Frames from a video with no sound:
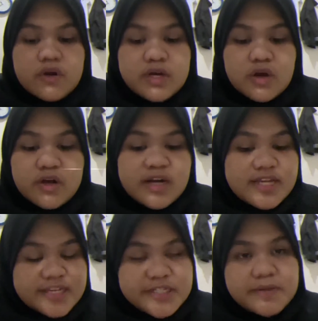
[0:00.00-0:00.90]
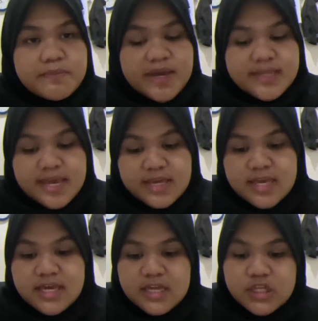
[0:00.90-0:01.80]
the organization by
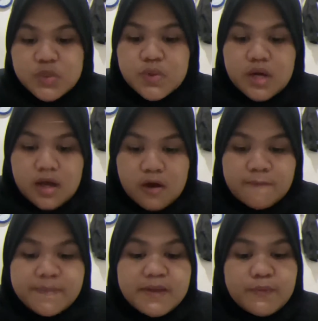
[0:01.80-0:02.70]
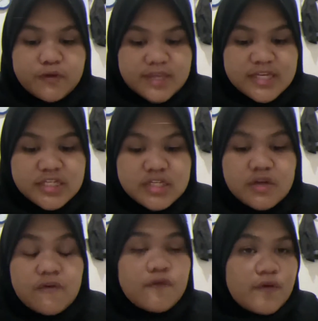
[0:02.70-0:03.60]
taking into account the protection
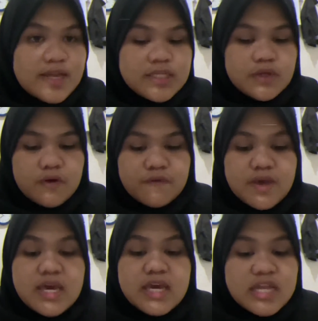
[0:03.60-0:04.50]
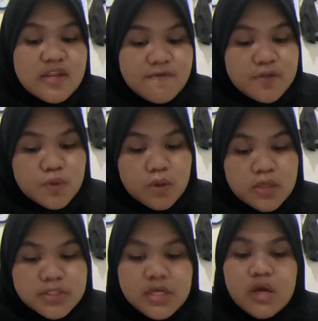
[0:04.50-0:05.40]
of rights of
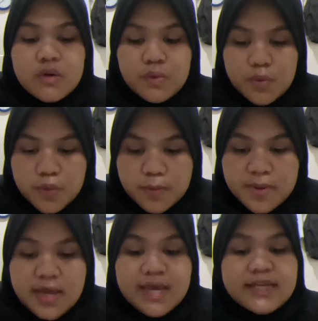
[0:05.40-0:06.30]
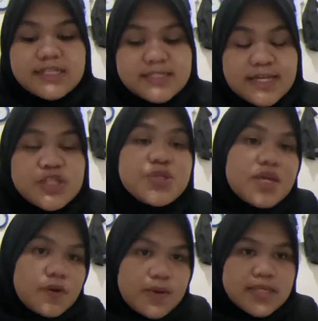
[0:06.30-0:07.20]
individuals, groups, and state
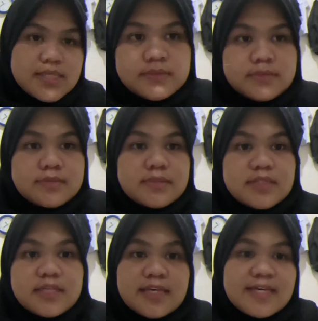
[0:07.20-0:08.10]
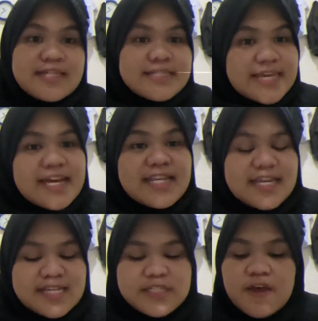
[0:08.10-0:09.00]
secrets. Second
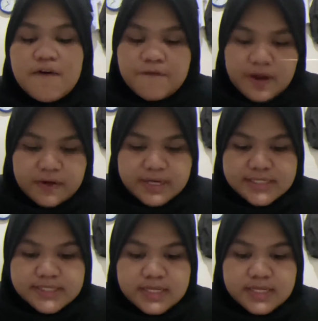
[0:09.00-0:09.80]
is fairness.